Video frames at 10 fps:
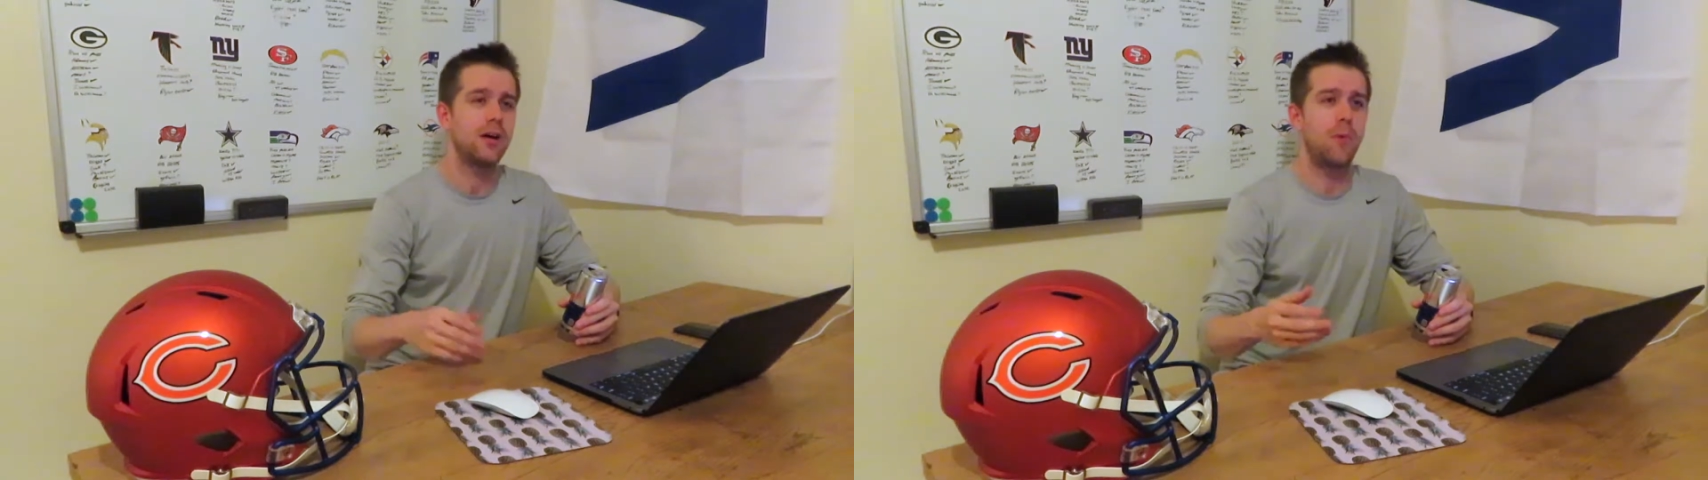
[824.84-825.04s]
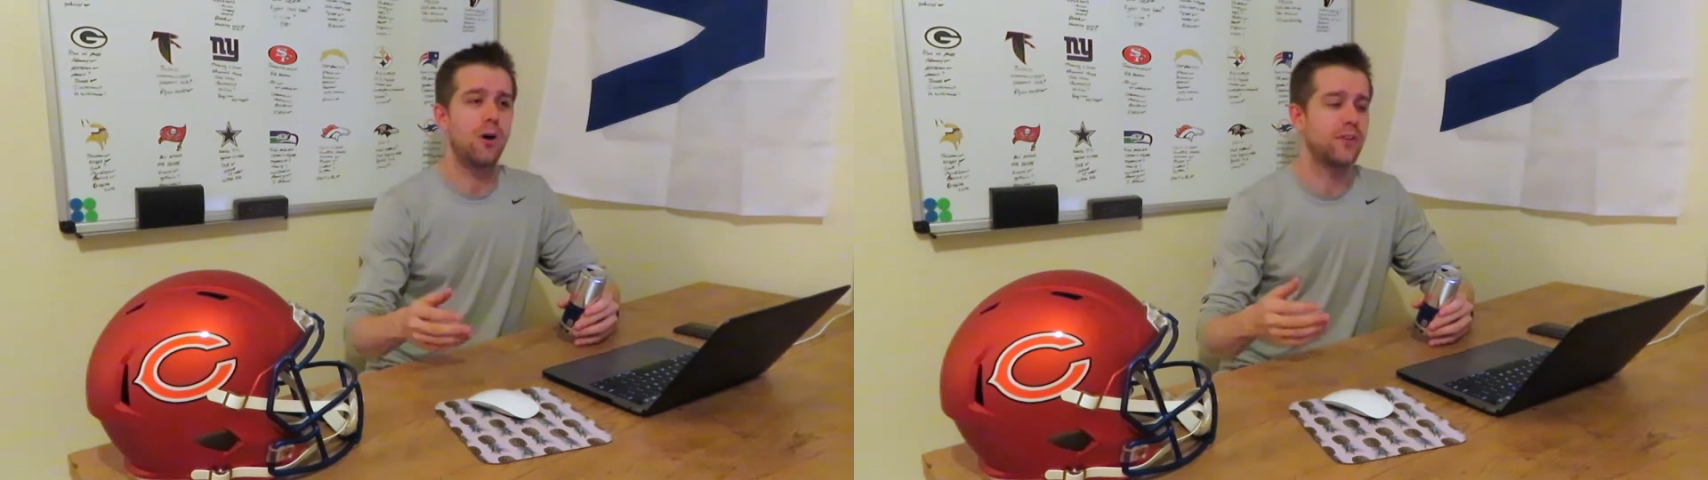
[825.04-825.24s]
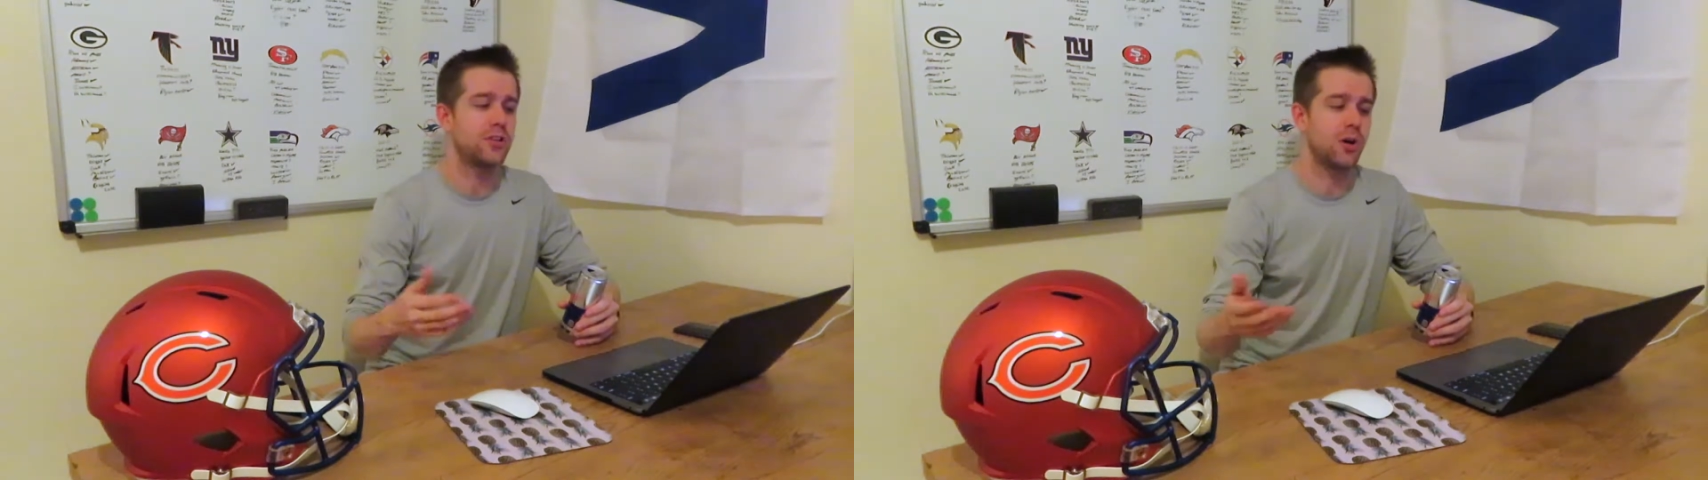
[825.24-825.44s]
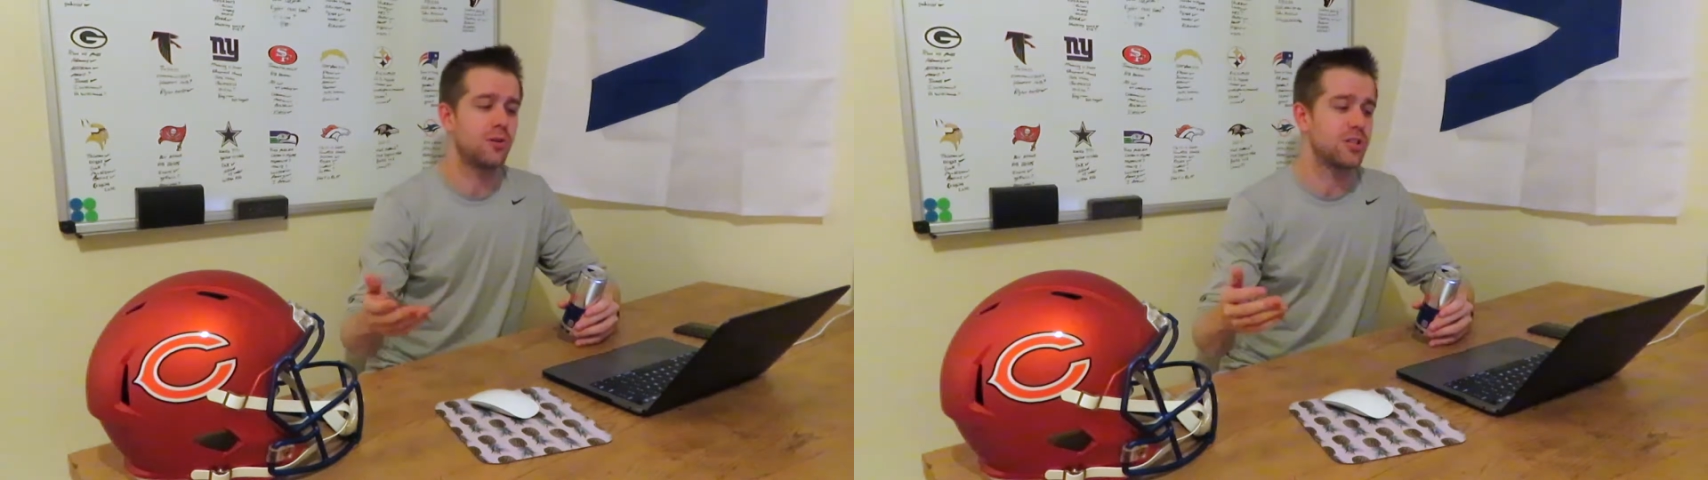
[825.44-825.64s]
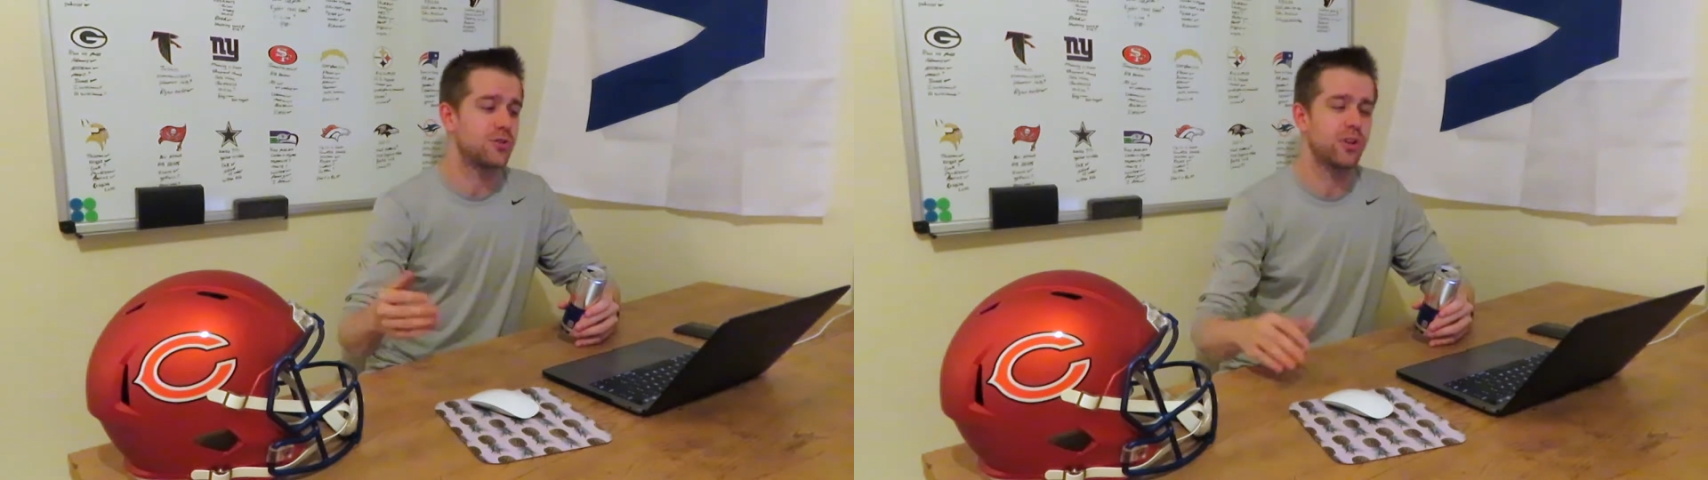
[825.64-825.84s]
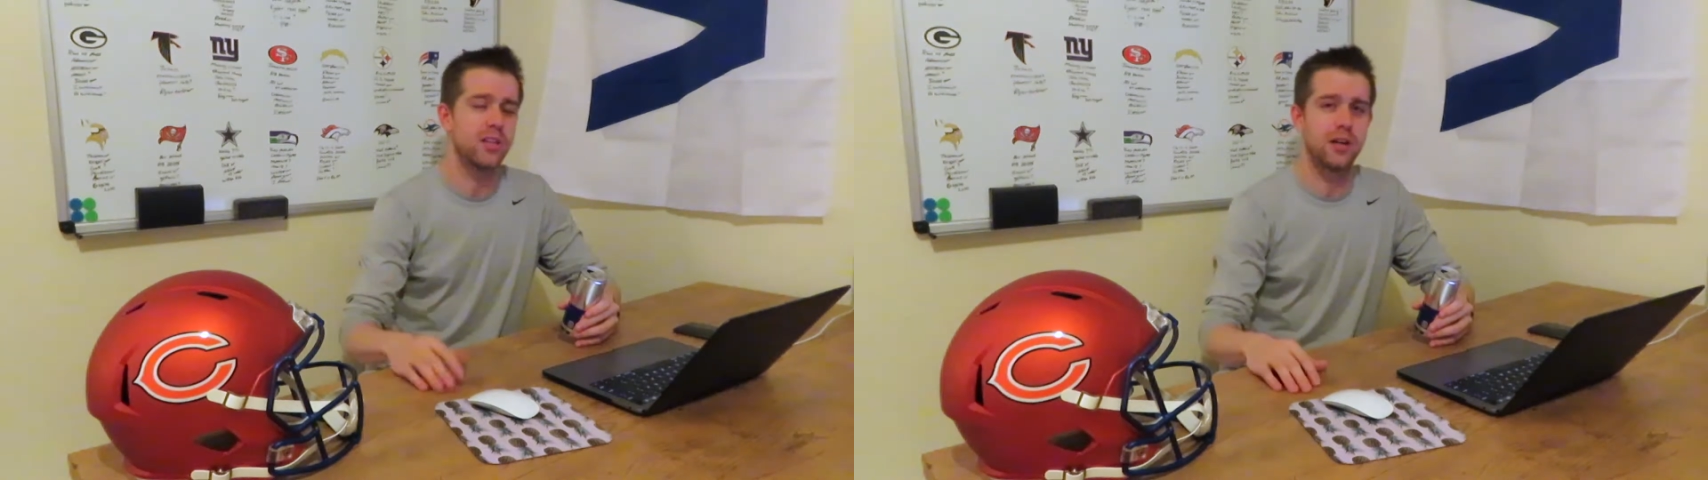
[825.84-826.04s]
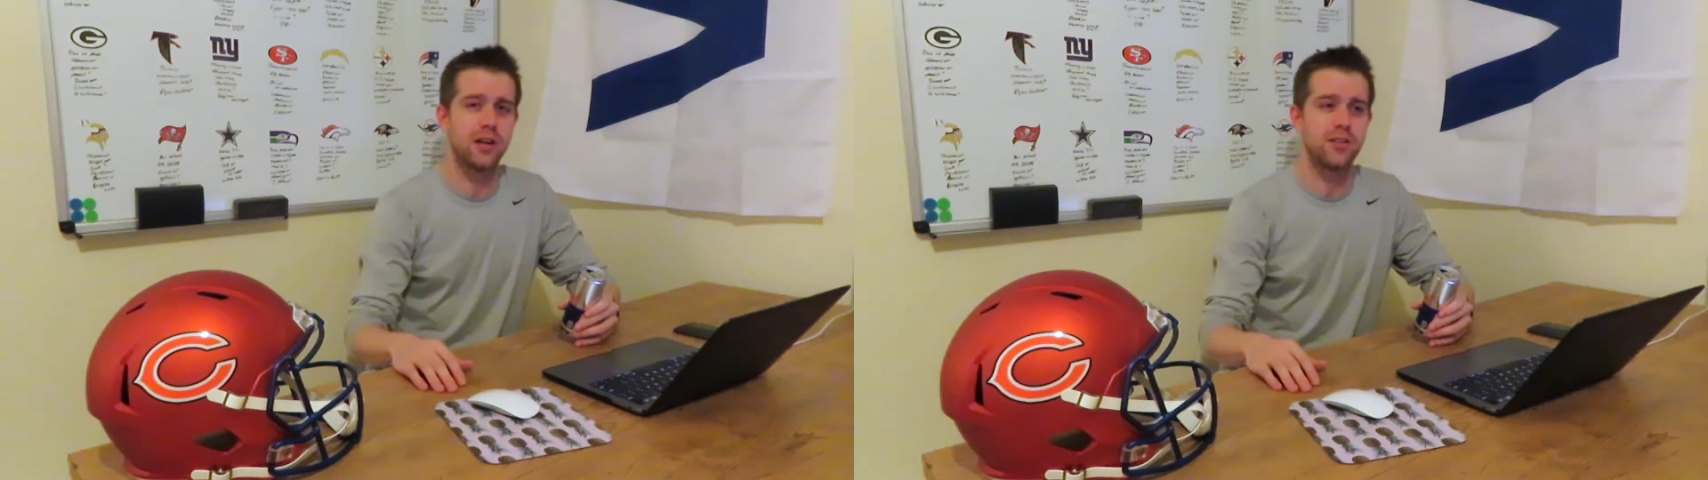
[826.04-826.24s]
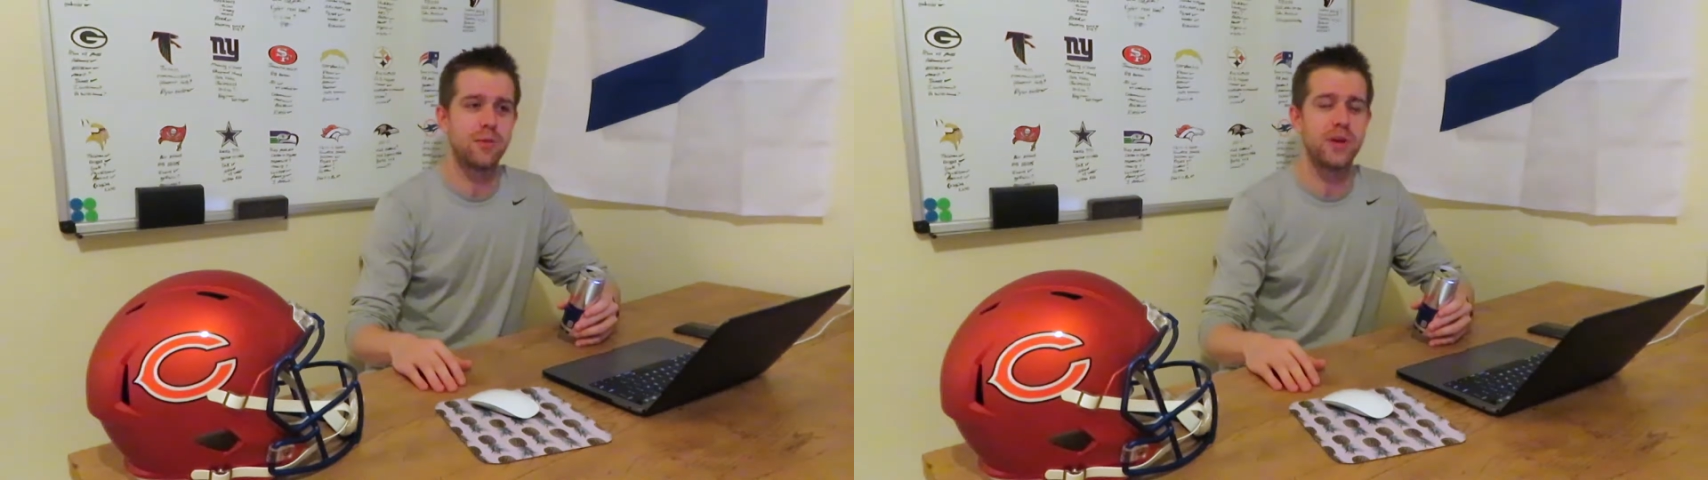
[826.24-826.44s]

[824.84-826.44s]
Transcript: Marvin Jones is really the